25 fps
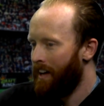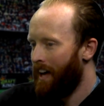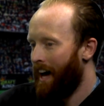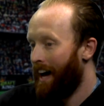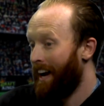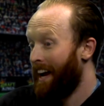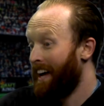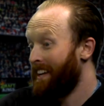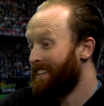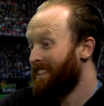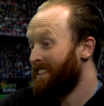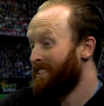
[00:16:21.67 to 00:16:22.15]

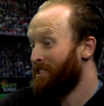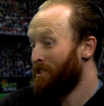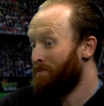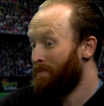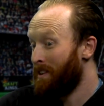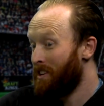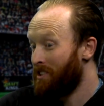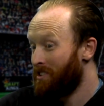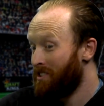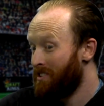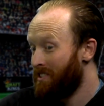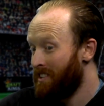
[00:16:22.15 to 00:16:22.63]
And as Edo
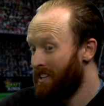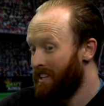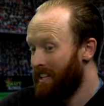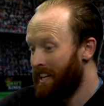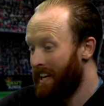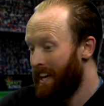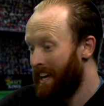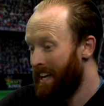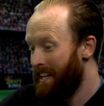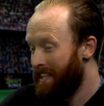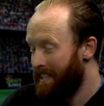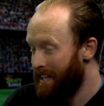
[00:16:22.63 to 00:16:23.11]
mentioned
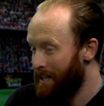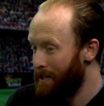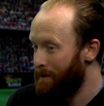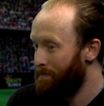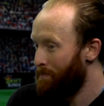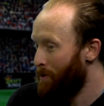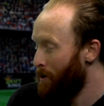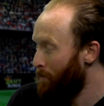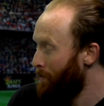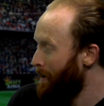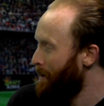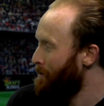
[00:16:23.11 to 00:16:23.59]
earlier, he does
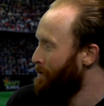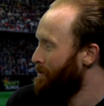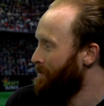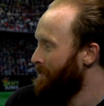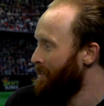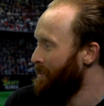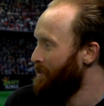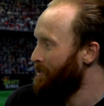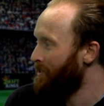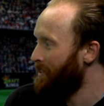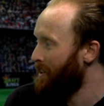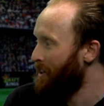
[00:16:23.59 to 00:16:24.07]
pop up with
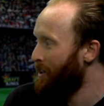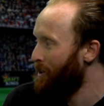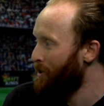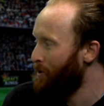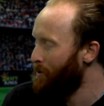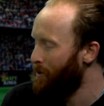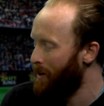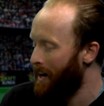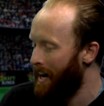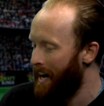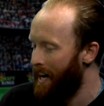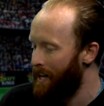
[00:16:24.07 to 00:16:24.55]
the odd
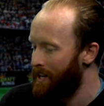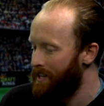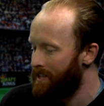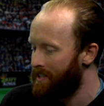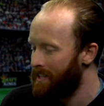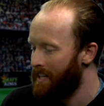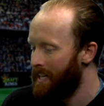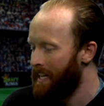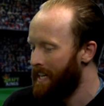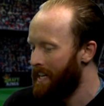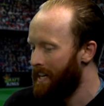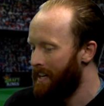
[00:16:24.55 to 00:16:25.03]
goal, and